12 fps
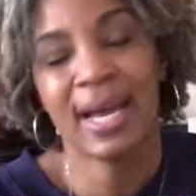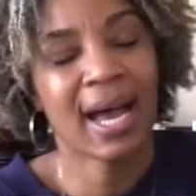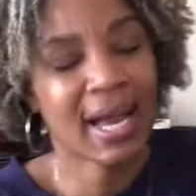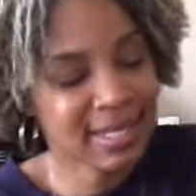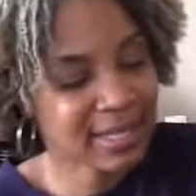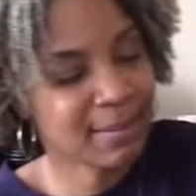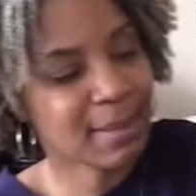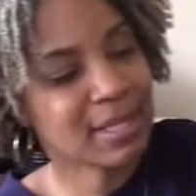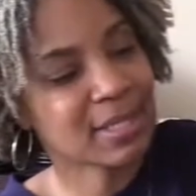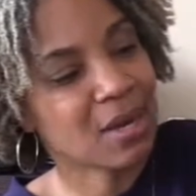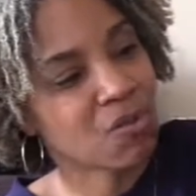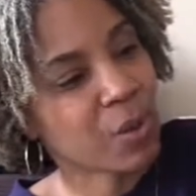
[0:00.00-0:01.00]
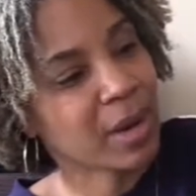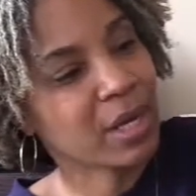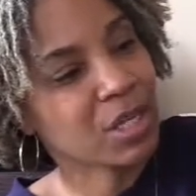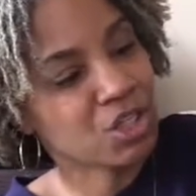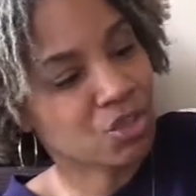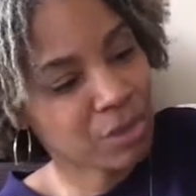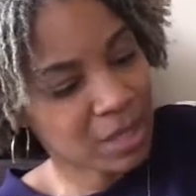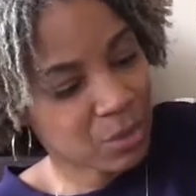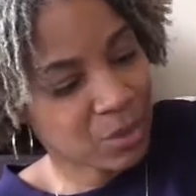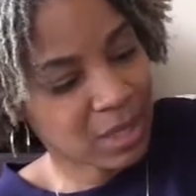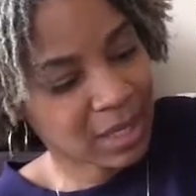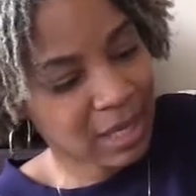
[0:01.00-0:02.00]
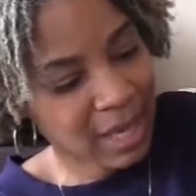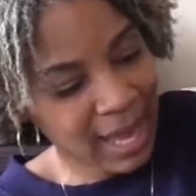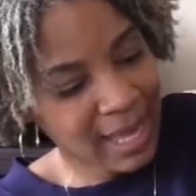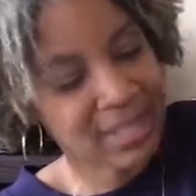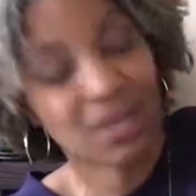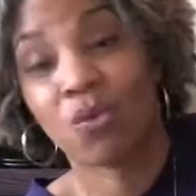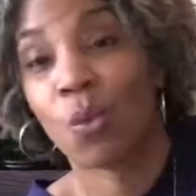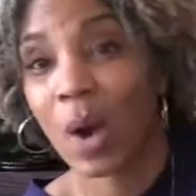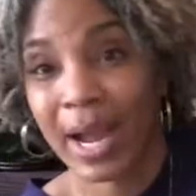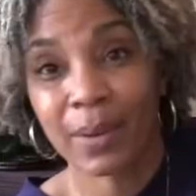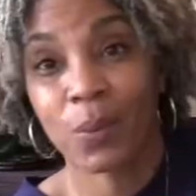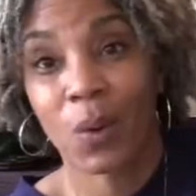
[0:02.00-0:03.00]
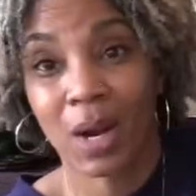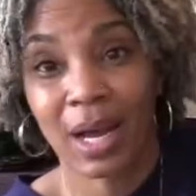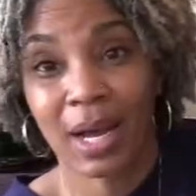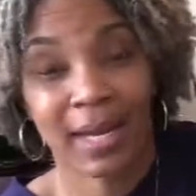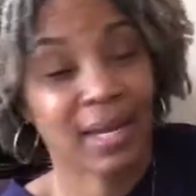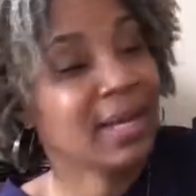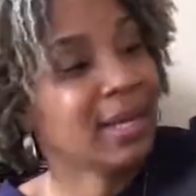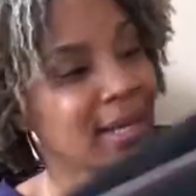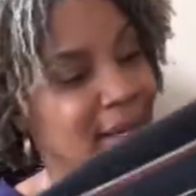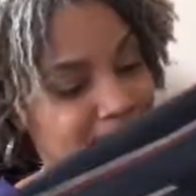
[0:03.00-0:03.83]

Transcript: I see myself wearing this dress with a glass of white wine in